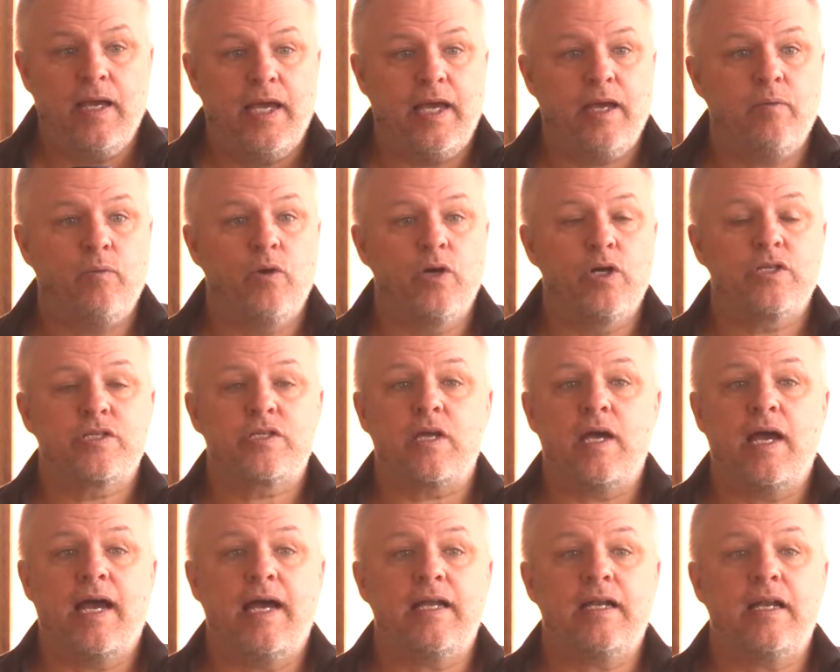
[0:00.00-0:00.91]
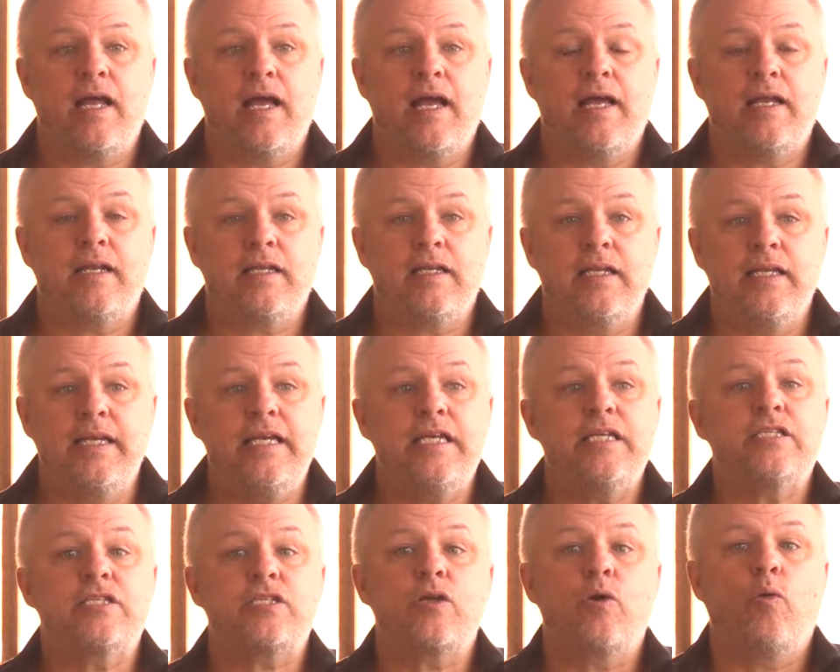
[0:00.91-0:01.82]
It was at
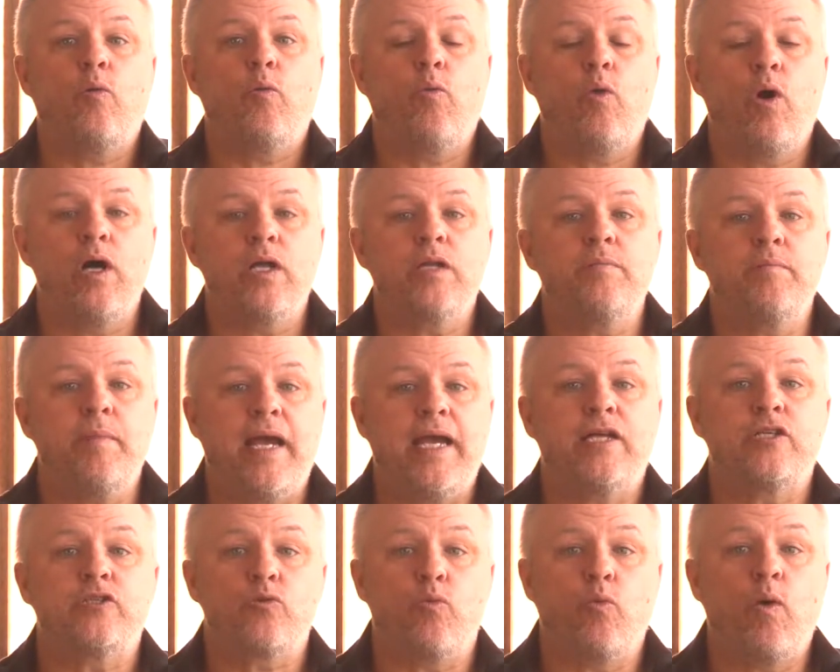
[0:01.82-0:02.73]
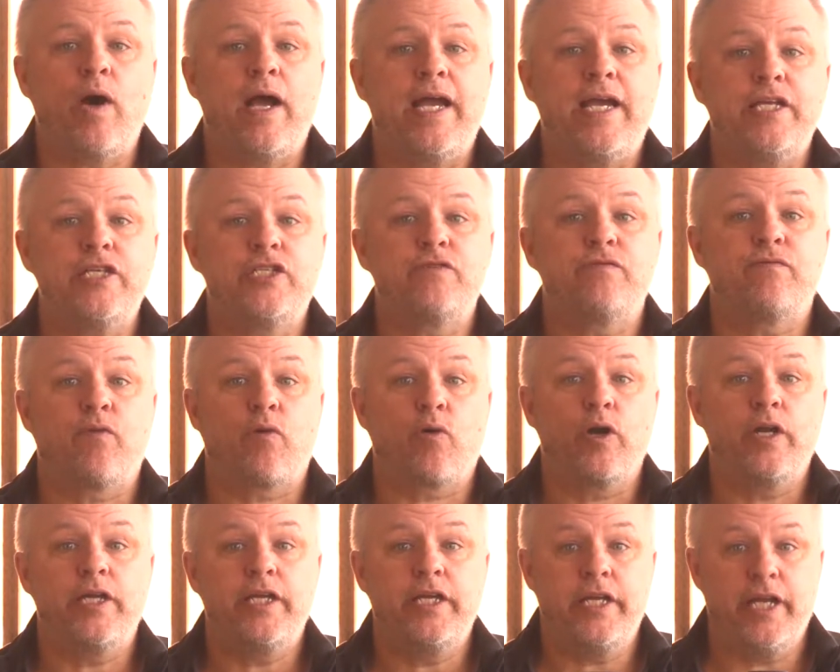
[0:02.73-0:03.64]
least one man's wage
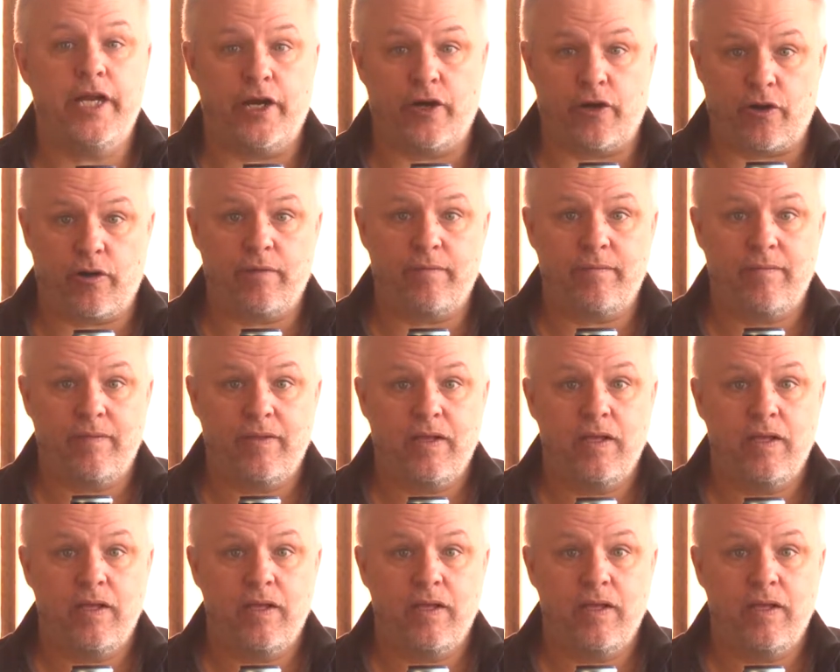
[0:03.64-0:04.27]
for a year.